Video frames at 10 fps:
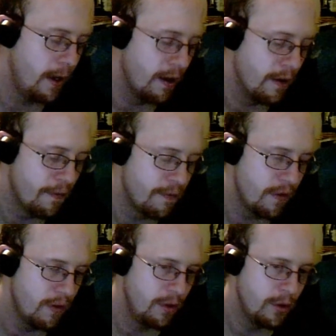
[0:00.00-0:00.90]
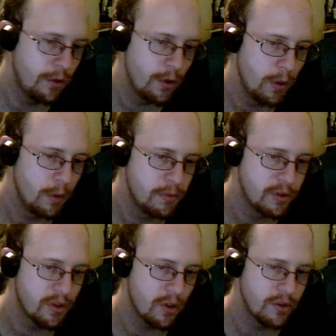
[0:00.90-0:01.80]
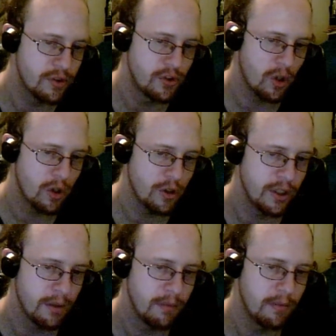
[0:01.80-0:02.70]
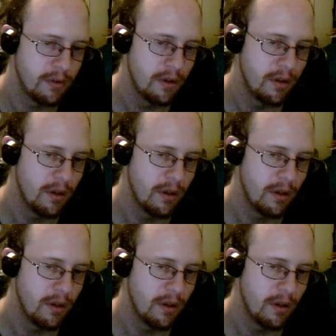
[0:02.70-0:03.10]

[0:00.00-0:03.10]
if YouTube starts charging